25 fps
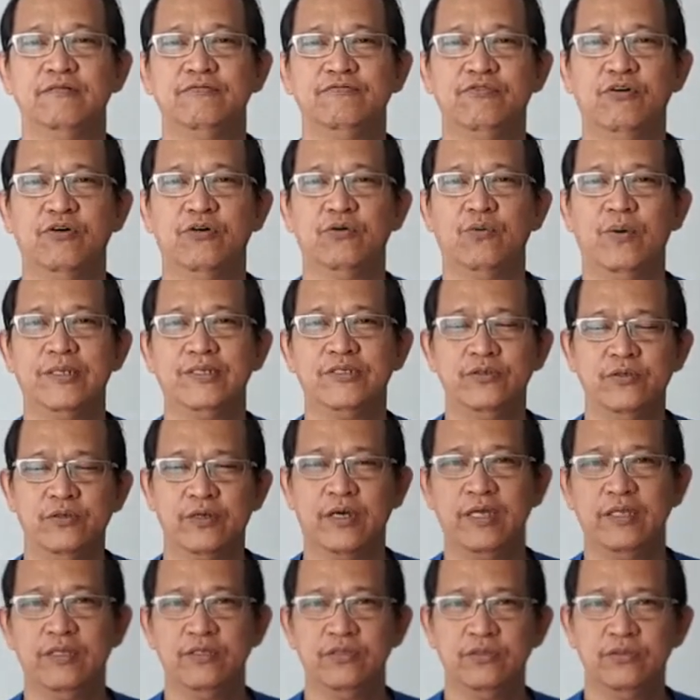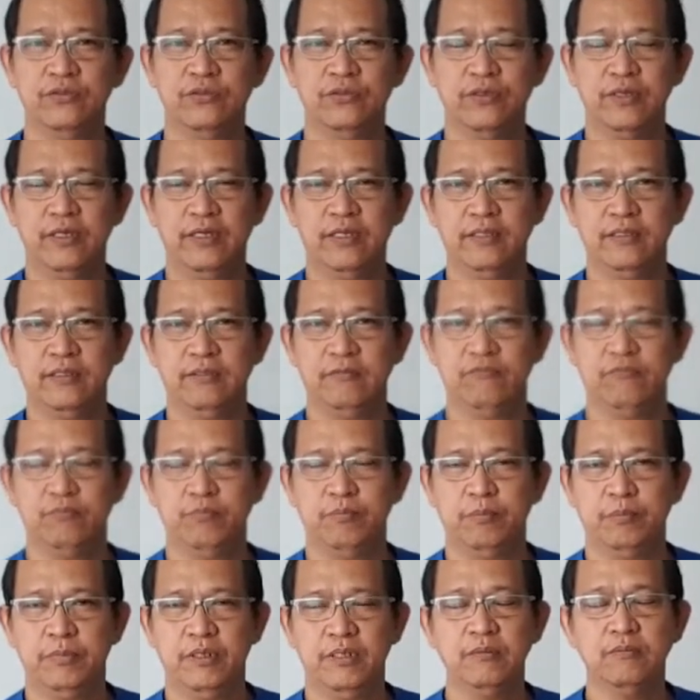for what you can do in
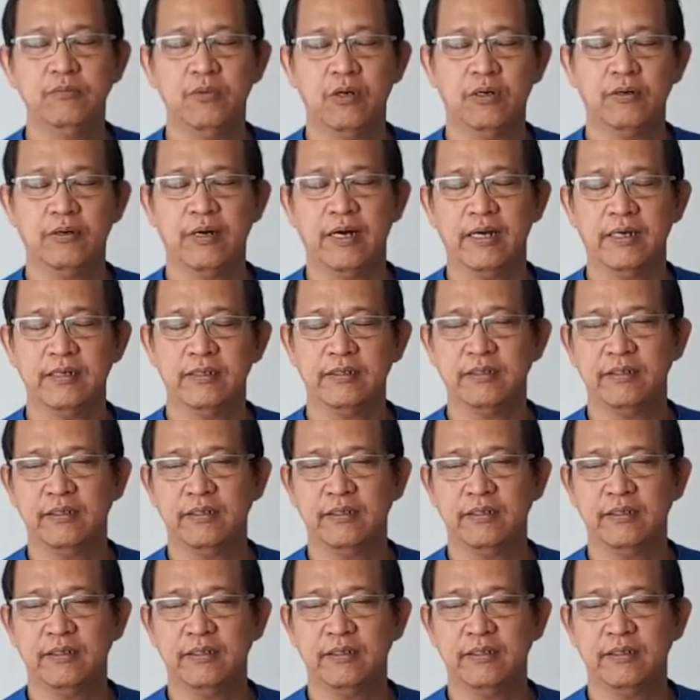Filmora,